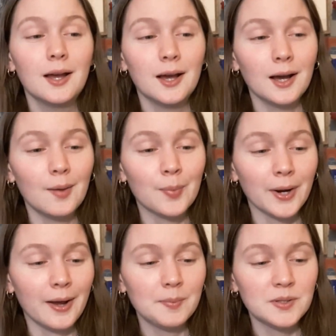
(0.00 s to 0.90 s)

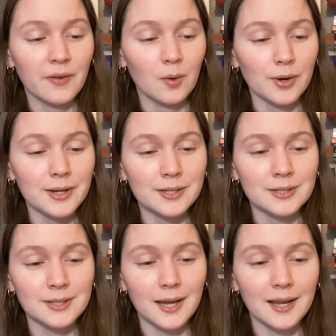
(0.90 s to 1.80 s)
Perhaps if I were into
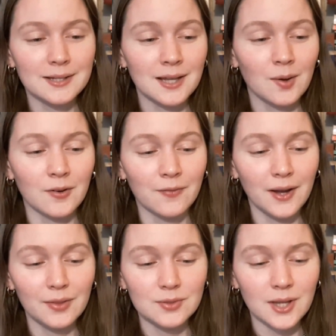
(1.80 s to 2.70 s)
science, I would
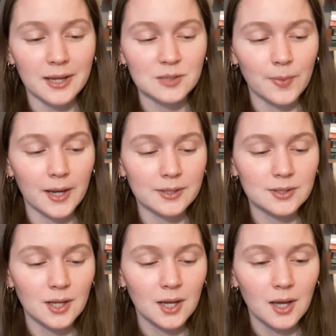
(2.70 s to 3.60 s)
find those
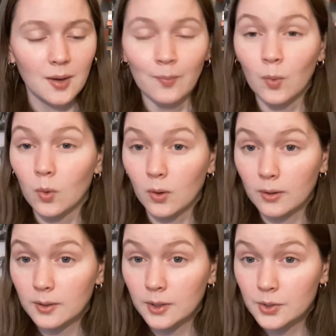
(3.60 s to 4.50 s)
aspects
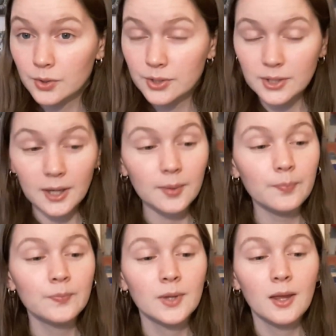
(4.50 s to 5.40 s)
more interesting.